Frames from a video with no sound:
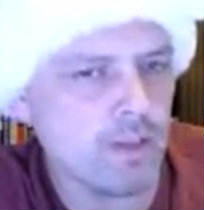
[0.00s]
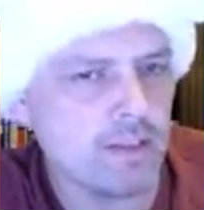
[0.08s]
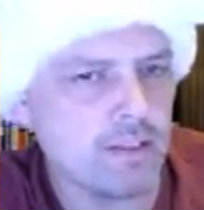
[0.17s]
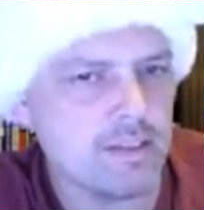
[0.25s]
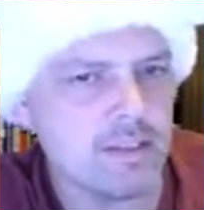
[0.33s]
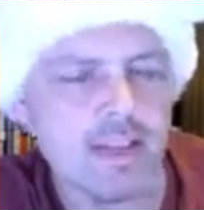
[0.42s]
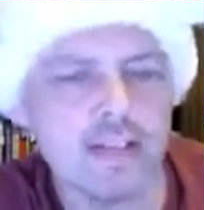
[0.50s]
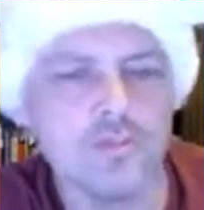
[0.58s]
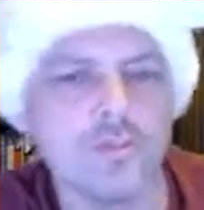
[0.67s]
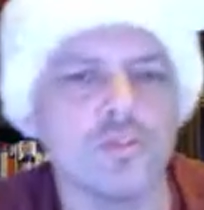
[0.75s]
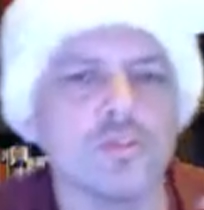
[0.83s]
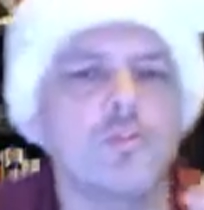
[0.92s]
It's not
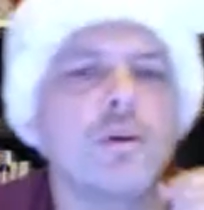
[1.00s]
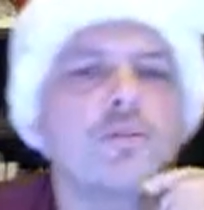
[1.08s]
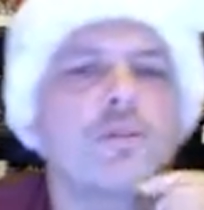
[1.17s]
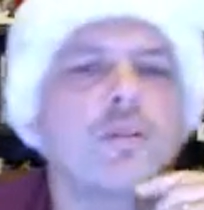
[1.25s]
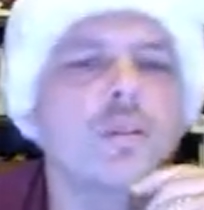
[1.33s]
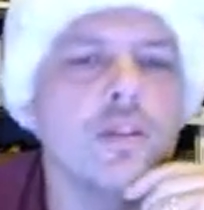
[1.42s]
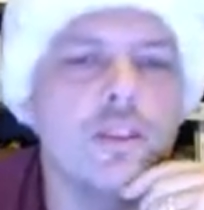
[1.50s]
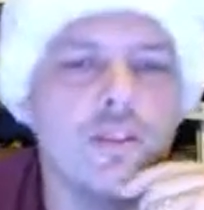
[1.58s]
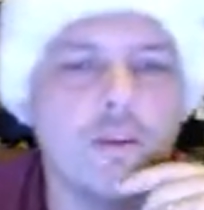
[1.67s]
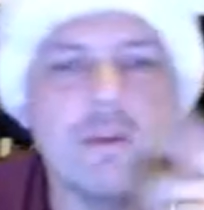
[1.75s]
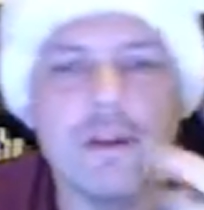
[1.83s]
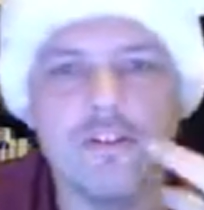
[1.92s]
supposed to come out until, I
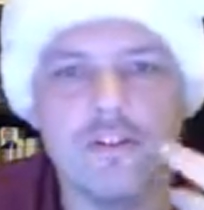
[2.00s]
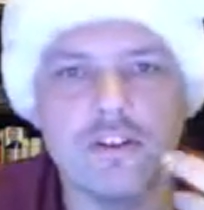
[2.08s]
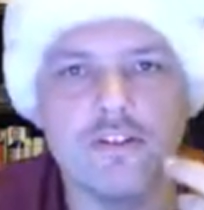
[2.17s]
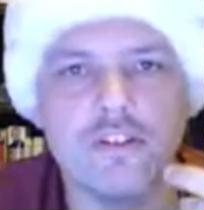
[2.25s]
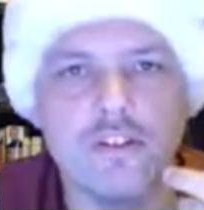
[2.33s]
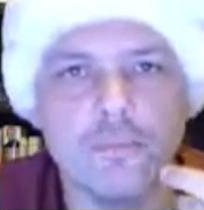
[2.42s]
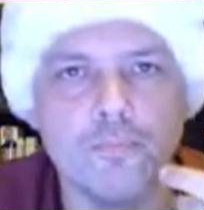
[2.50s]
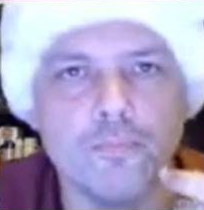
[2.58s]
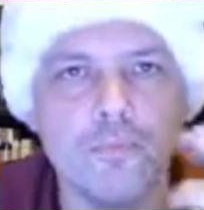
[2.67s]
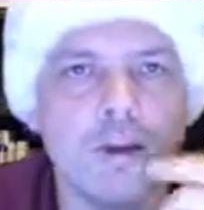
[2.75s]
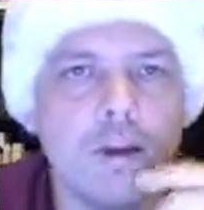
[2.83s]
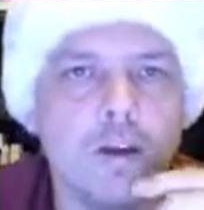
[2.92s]
think, May of next year.
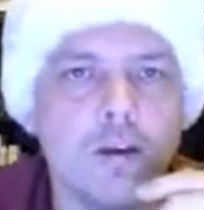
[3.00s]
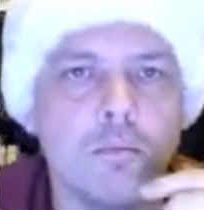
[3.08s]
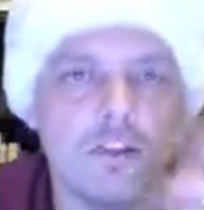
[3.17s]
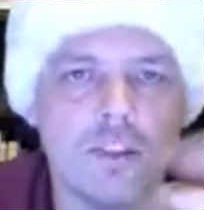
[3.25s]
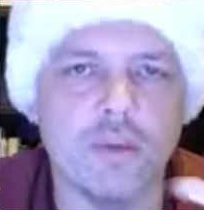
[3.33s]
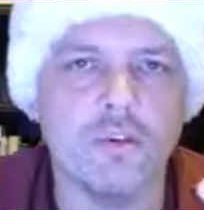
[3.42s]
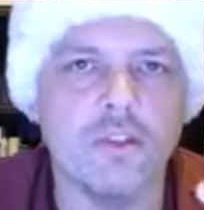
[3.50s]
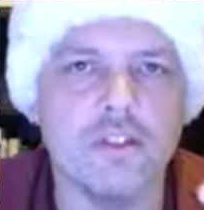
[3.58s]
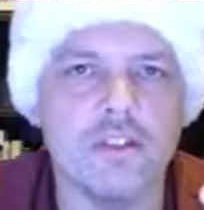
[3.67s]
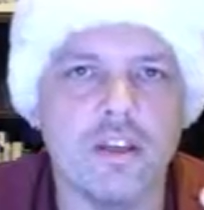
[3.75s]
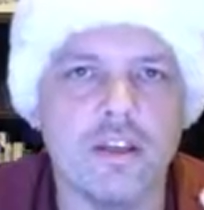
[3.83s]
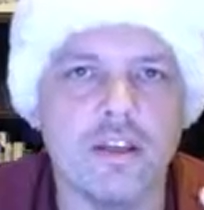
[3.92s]
But they
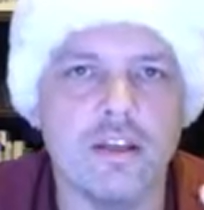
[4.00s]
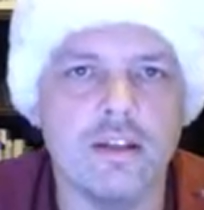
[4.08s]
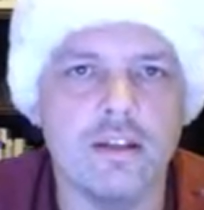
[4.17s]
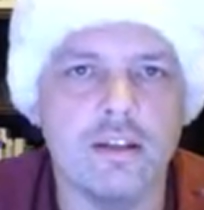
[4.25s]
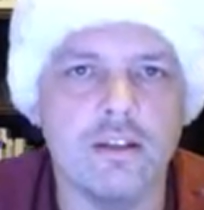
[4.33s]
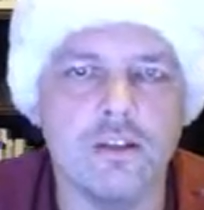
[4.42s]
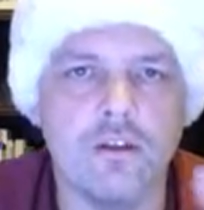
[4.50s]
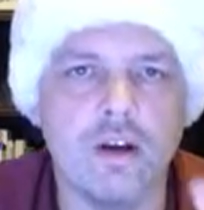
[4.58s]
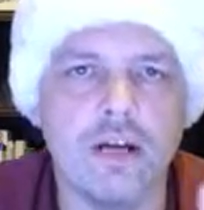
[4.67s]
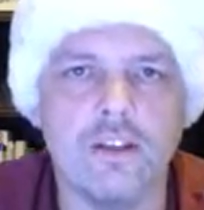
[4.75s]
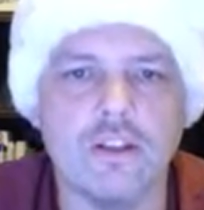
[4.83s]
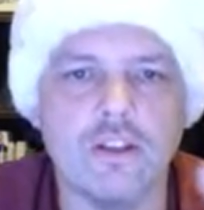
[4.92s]
released a little
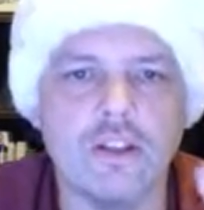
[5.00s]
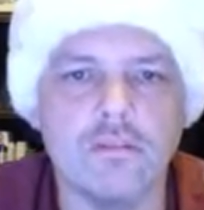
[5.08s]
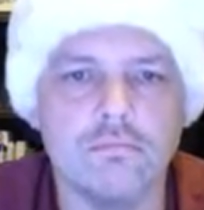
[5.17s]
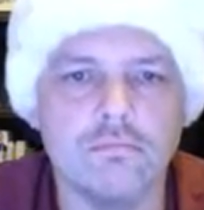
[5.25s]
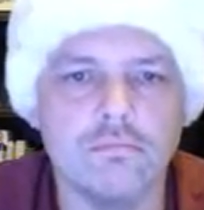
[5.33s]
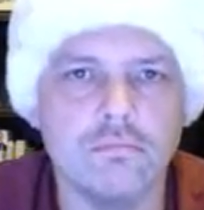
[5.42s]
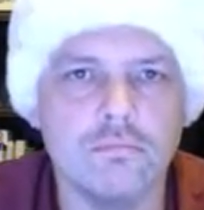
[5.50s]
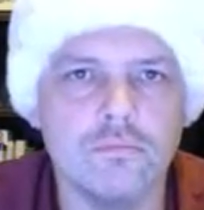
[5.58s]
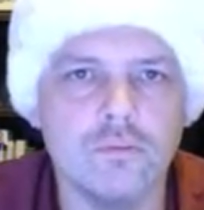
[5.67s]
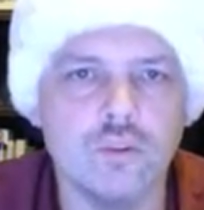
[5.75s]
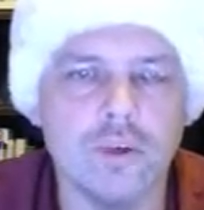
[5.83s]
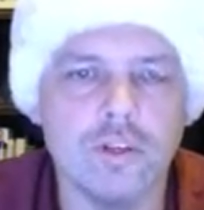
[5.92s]
holiday
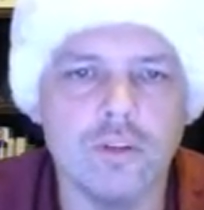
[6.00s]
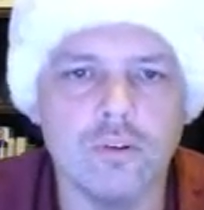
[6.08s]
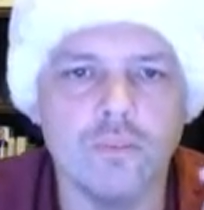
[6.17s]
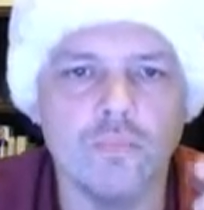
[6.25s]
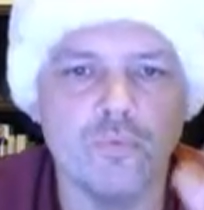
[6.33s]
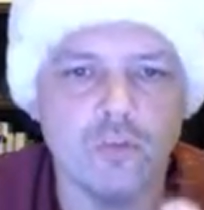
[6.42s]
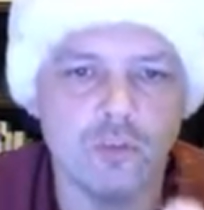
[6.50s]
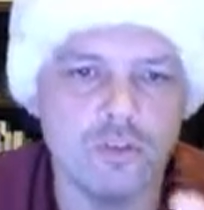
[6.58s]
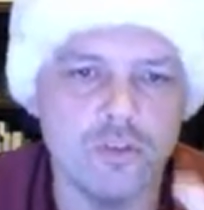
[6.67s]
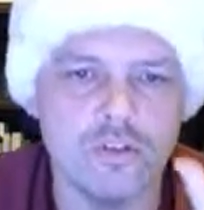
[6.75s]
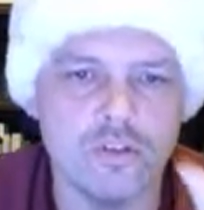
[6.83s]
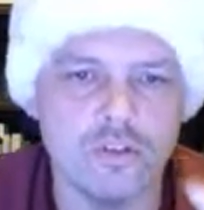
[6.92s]
trailer,
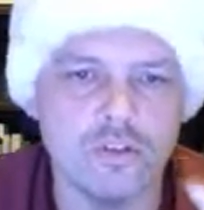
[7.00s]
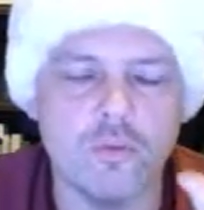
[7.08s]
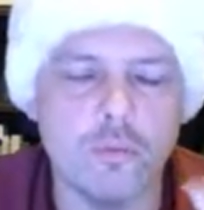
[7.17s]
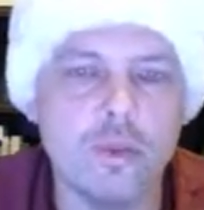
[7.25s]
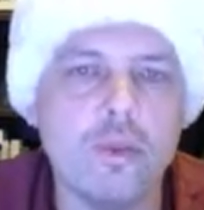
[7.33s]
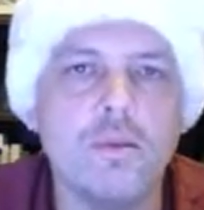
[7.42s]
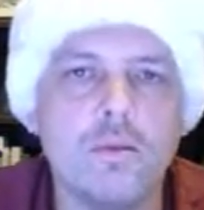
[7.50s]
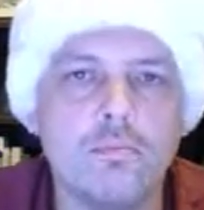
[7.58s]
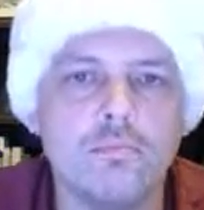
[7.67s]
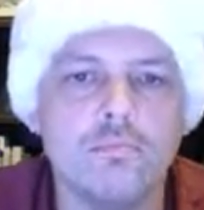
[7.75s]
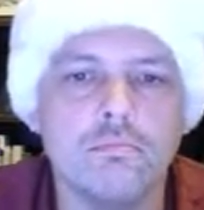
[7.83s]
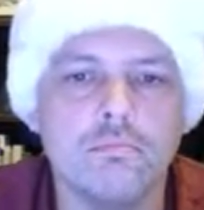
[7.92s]
which is just of the
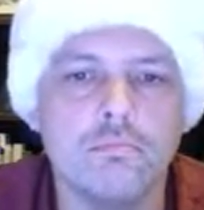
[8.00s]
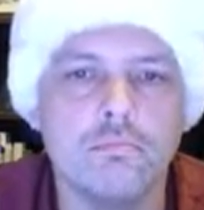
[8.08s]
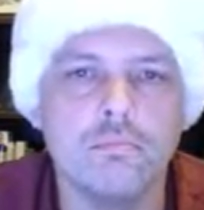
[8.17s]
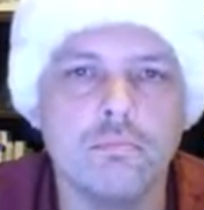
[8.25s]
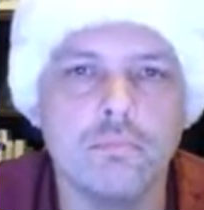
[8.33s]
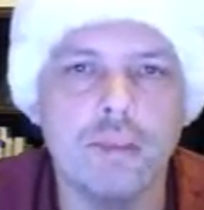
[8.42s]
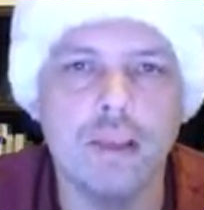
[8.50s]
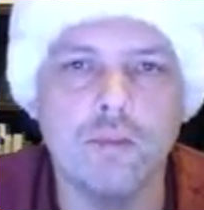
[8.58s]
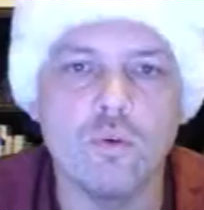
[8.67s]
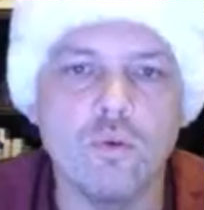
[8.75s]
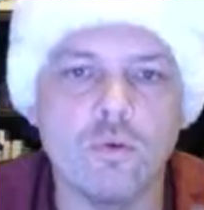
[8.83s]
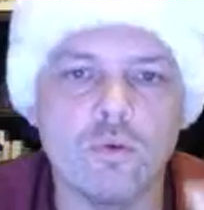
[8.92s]
baby
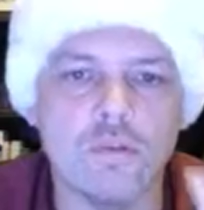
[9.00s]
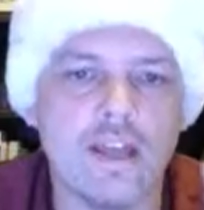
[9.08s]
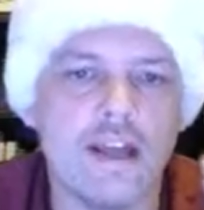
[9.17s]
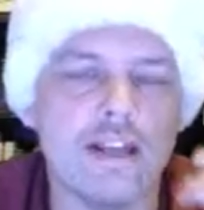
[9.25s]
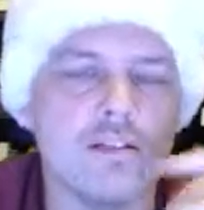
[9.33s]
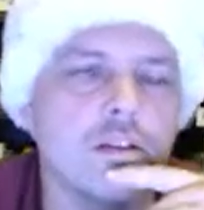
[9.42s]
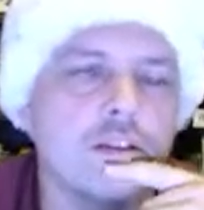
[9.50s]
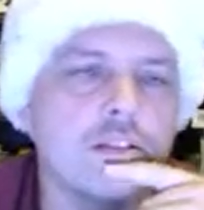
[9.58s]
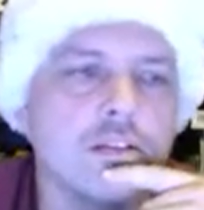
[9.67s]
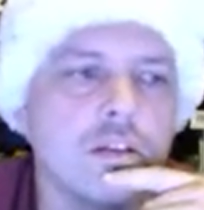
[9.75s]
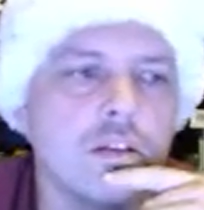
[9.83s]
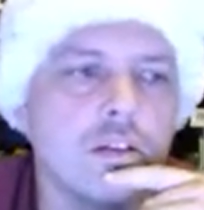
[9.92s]
Angry Birds, the
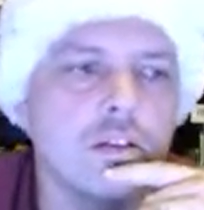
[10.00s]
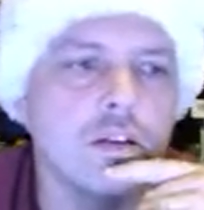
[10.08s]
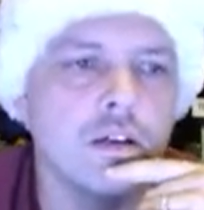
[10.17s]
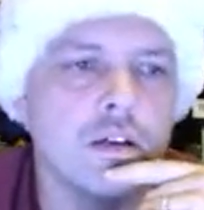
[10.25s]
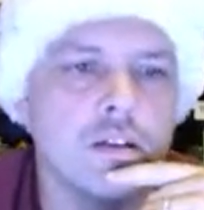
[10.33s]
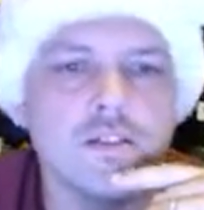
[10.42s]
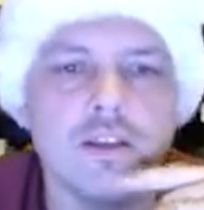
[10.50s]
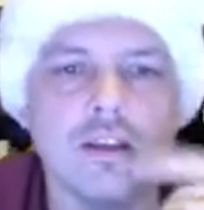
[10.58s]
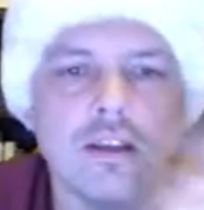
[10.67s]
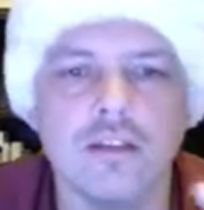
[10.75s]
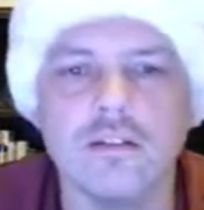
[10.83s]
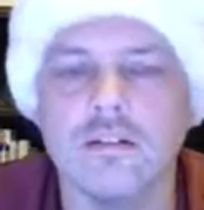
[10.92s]
hatchlings,
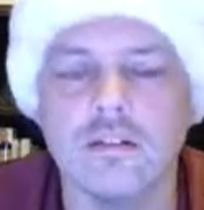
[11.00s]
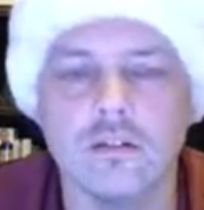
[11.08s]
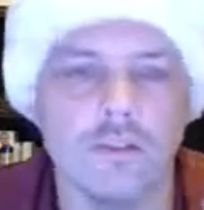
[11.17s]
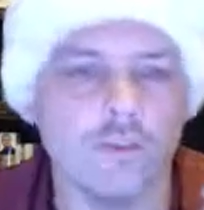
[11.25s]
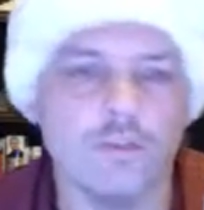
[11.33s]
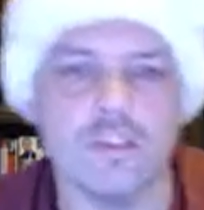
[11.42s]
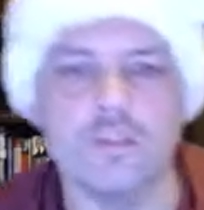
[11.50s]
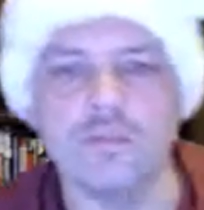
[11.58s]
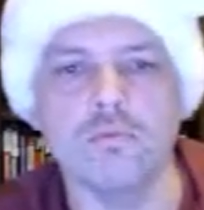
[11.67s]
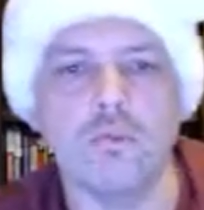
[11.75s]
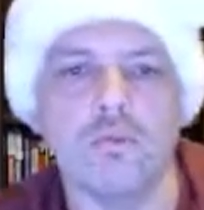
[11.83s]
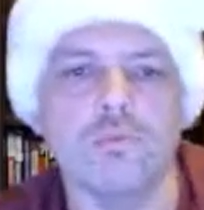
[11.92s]
singing. And it was
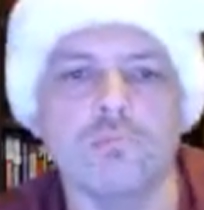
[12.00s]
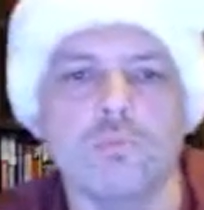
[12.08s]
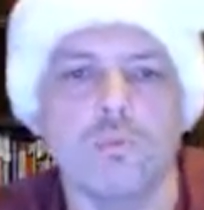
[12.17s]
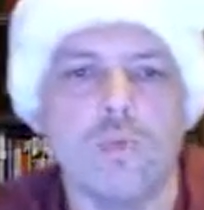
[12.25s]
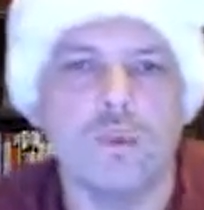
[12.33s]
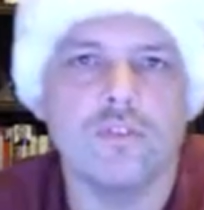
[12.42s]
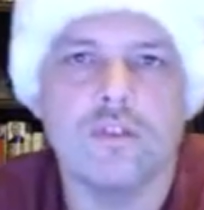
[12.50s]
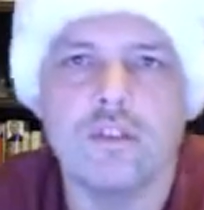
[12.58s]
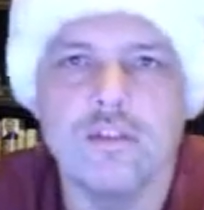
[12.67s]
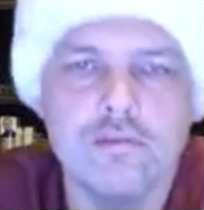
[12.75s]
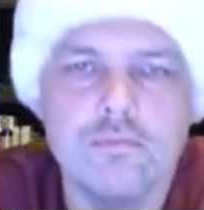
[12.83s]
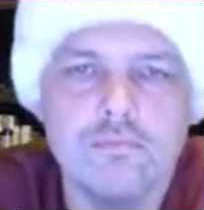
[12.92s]
cute. My wife and
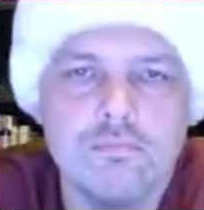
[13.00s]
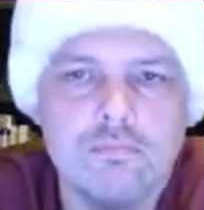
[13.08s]
kids